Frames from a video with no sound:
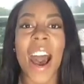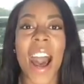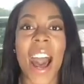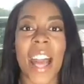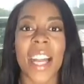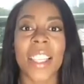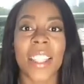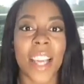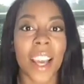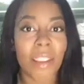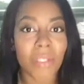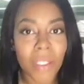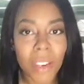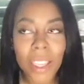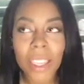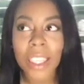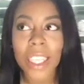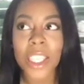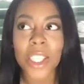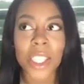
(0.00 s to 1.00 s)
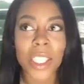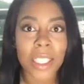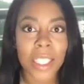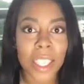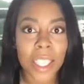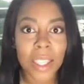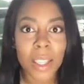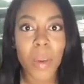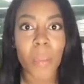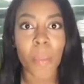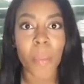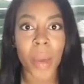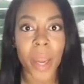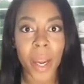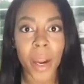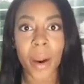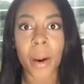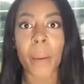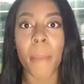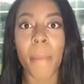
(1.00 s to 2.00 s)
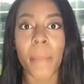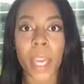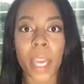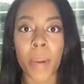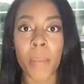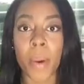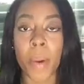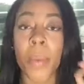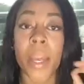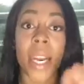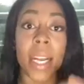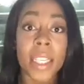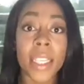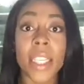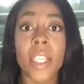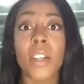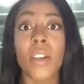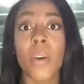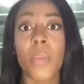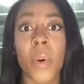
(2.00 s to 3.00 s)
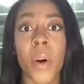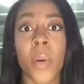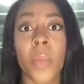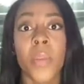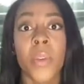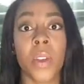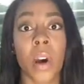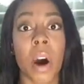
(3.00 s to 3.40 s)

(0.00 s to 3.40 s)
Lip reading: I definitely just did the bare minimum, and I did it on purpose.